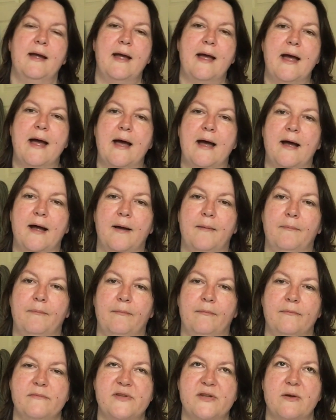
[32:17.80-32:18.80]

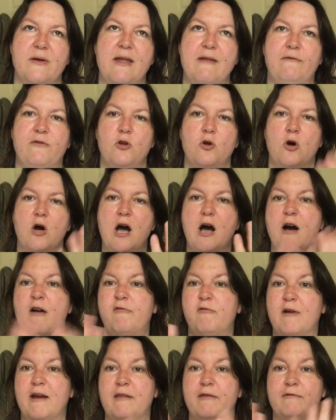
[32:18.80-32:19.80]
So if you're
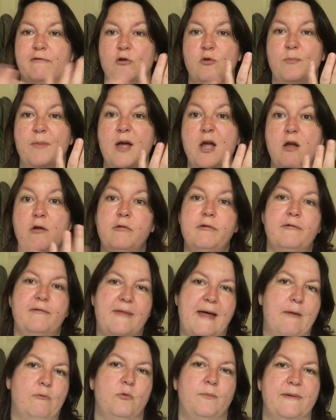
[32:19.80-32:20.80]
halfway through both,
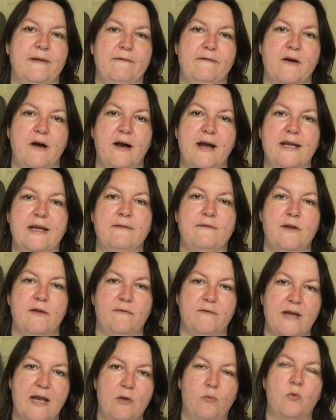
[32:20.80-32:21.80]
that would be fine. If
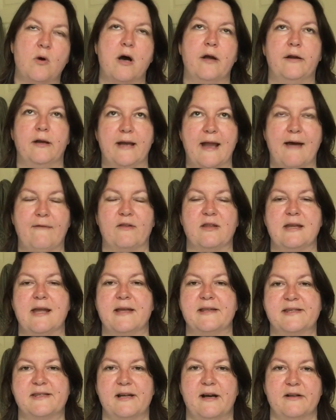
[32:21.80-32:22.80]
you've knit one and haven't
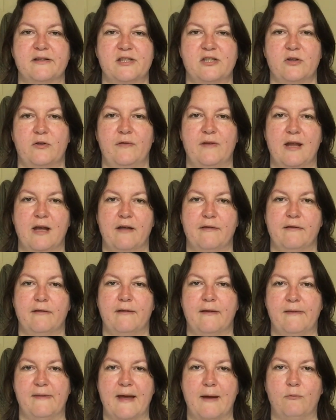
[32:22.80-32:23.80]
yet started on the other,
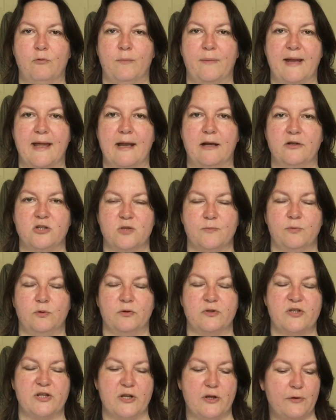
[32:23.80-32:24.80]
then that would be eligible
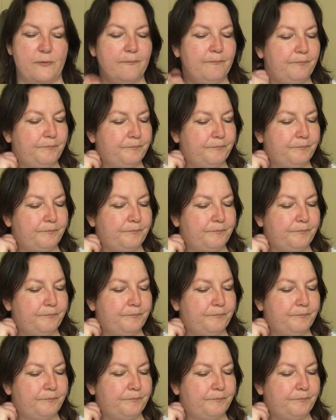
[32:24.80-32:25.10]
too.